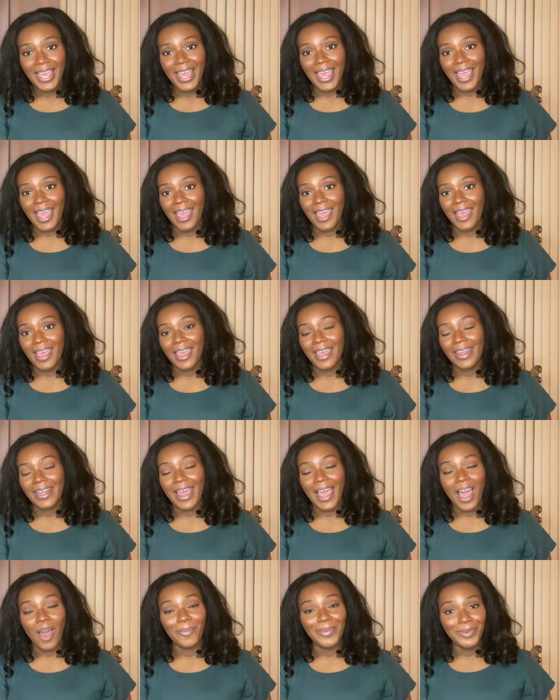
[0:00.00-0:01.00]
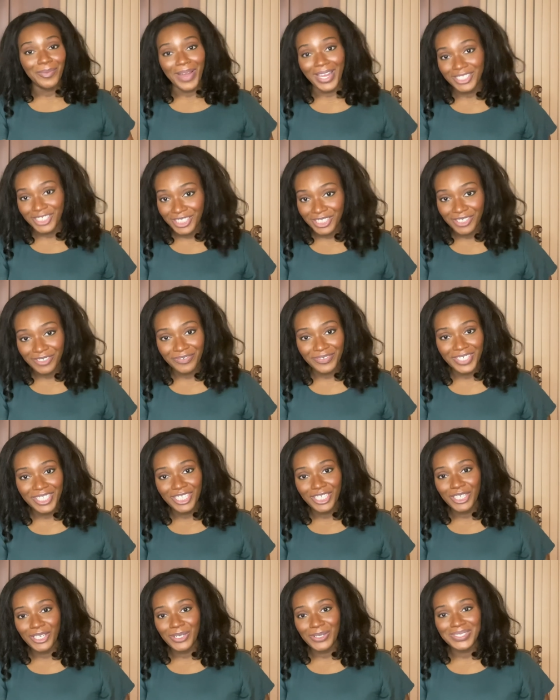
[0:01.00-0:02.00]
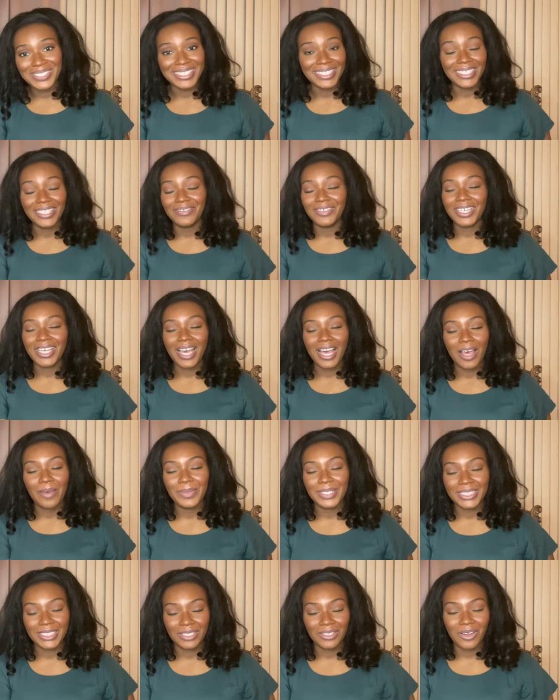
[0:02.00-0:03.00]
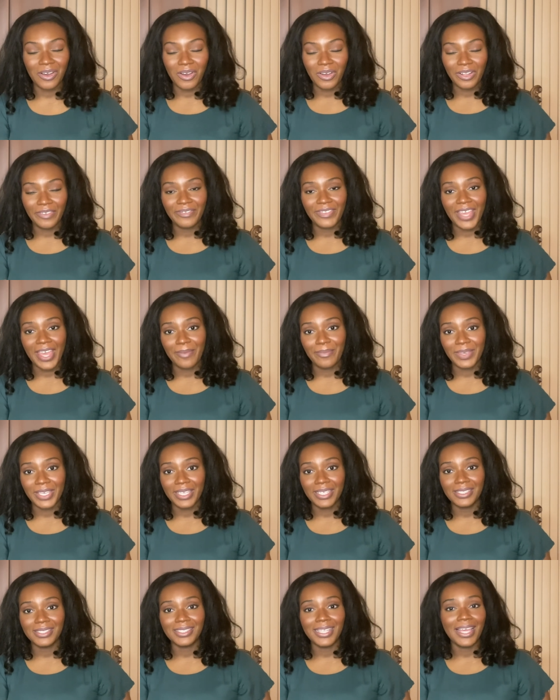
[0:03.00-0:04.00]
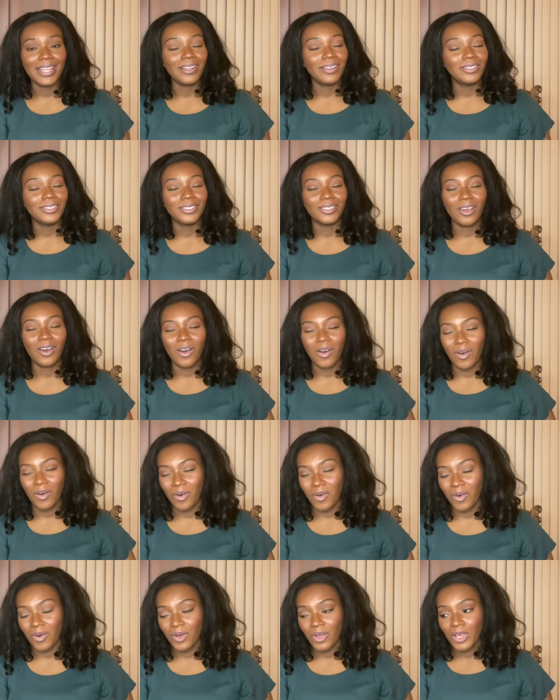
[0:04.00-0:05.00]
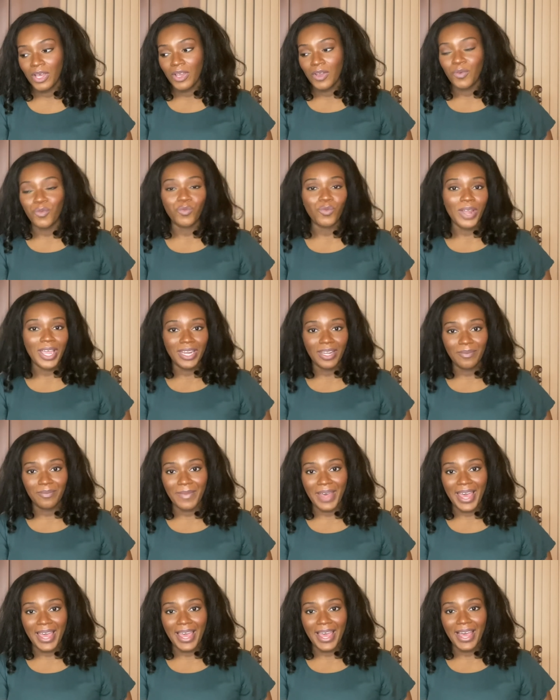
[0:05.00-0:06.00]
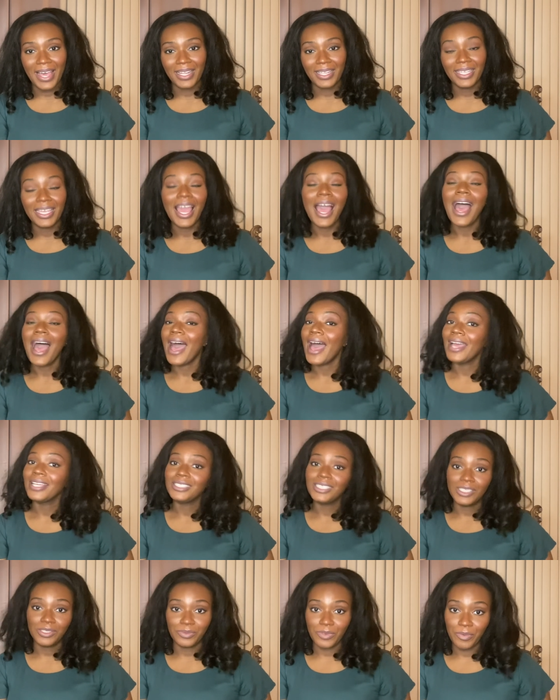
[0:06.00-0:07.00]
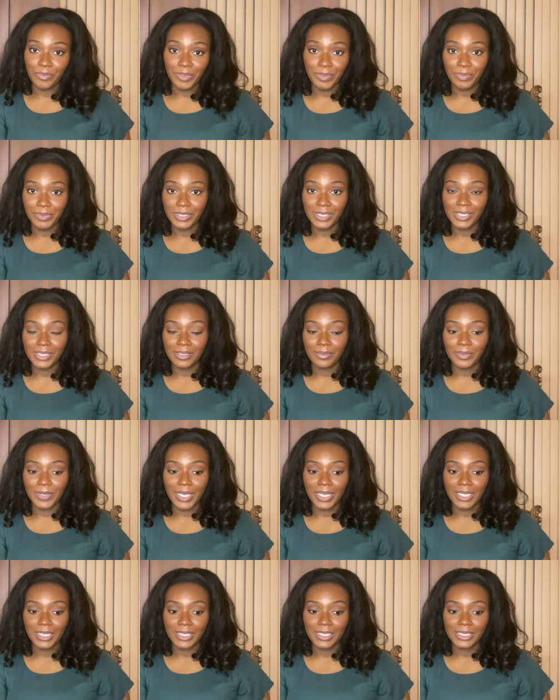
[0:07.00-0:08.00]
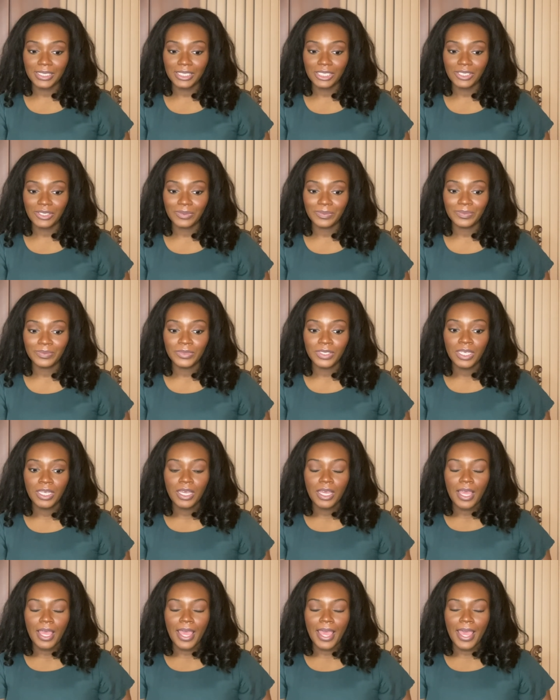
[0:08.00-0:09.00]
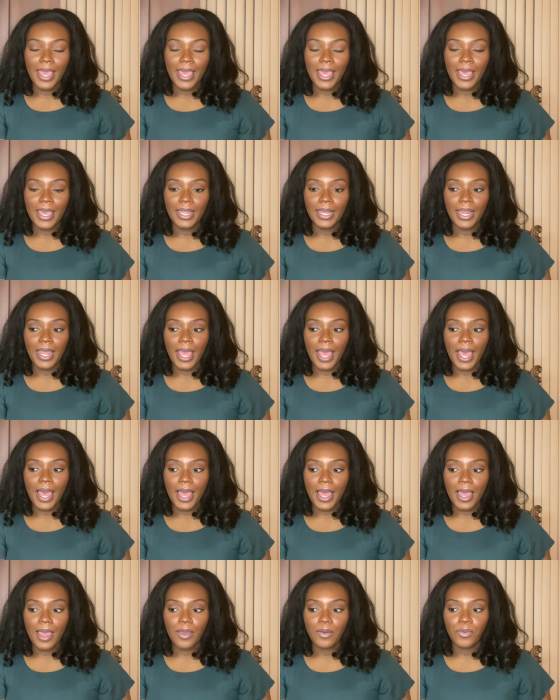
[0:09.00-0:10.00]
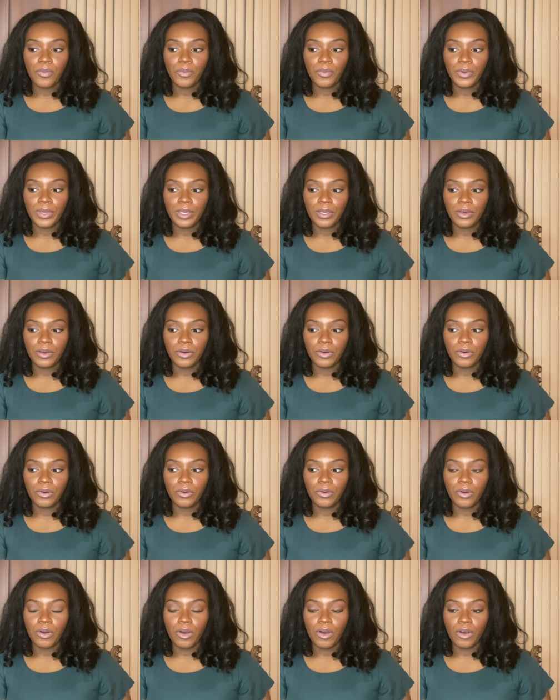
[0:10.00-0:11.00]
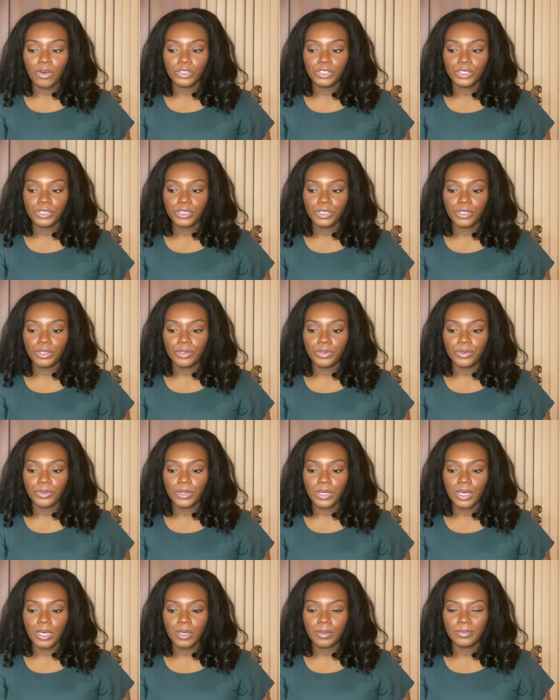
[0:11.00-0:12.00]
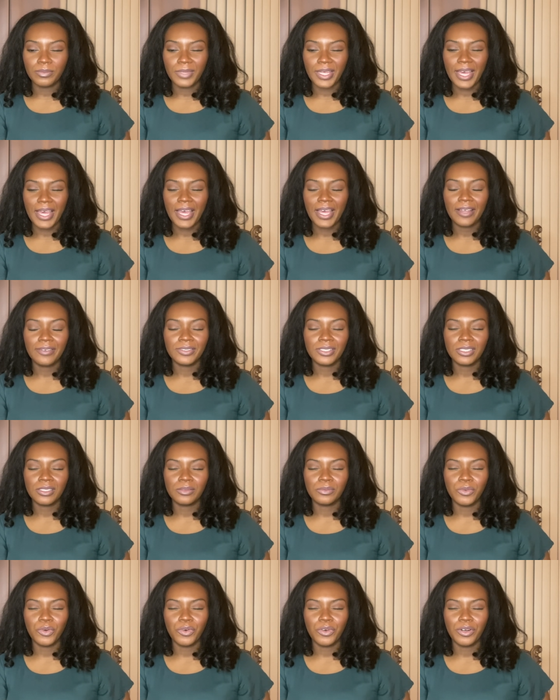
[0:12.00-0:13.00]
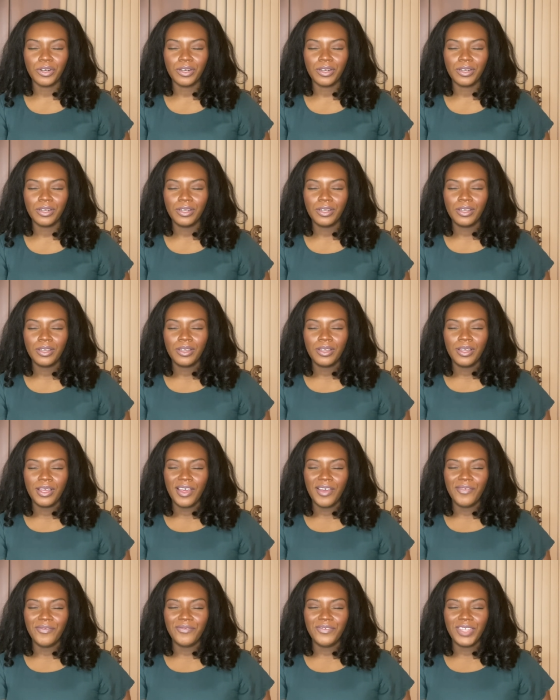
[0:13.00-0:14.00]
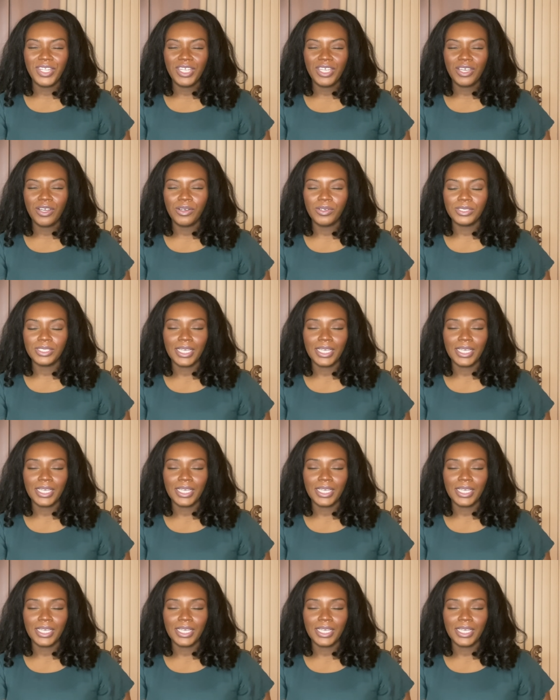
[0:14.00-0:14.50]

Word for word: And I'll be watching your videos and leaving comments and all of that because that is all right up my alley. I just won't be participating this year. And I will also um, I have some more videos.